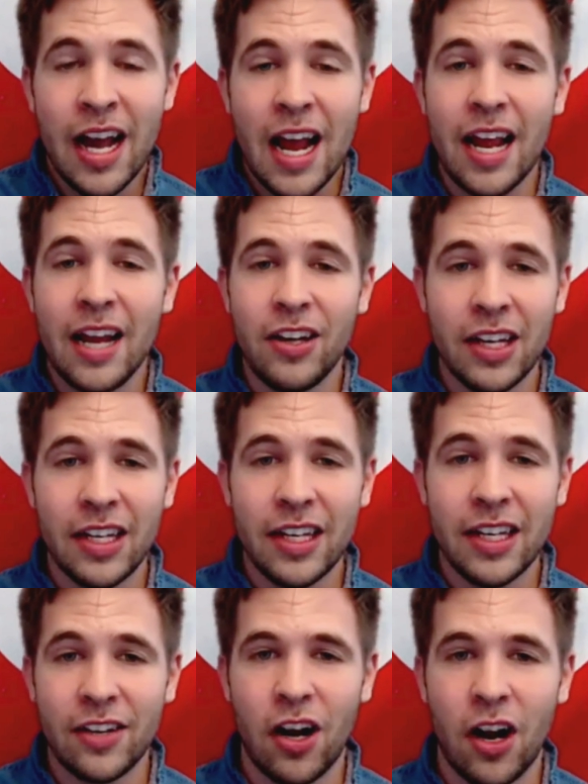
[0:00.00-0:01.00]
And you can
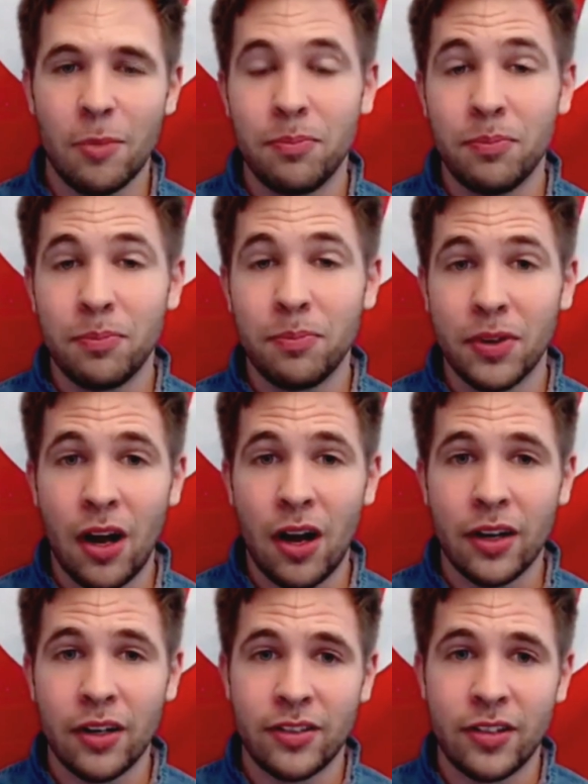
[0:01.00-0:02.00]
catch our
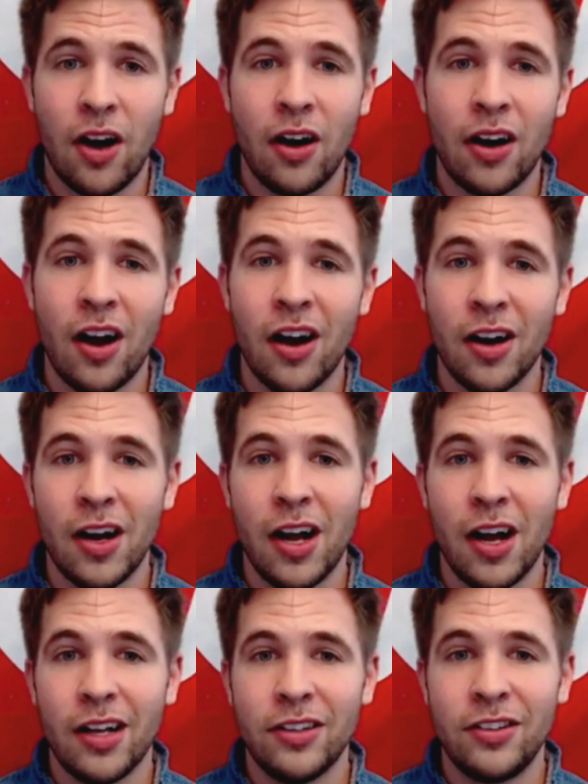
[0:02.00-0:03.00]
blogs on our
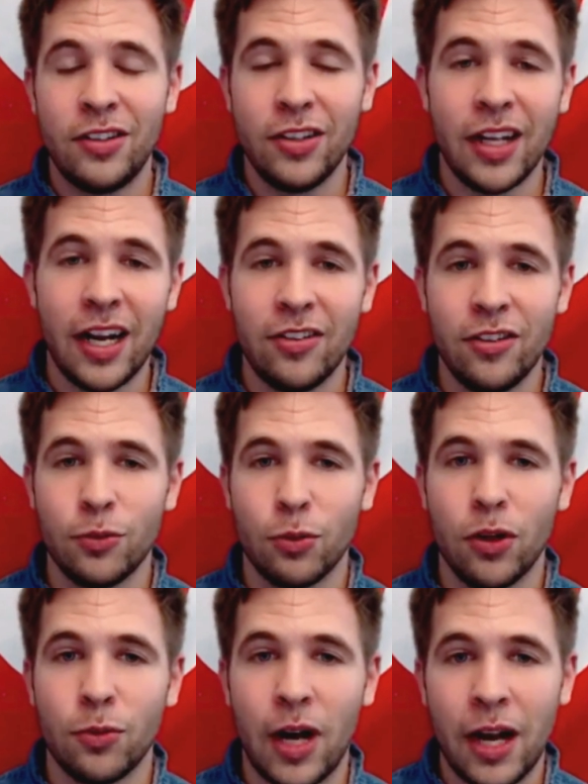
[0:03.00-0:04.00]
To the Nations
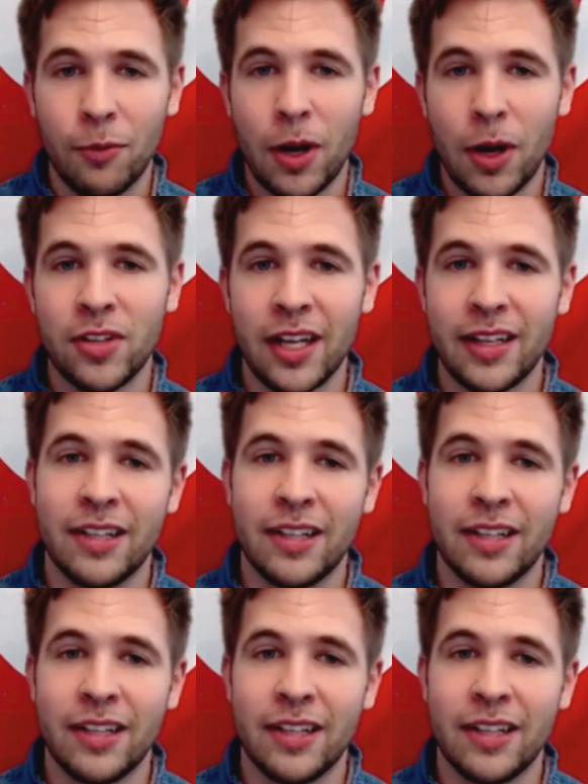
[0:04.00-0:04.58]
Worldwide website.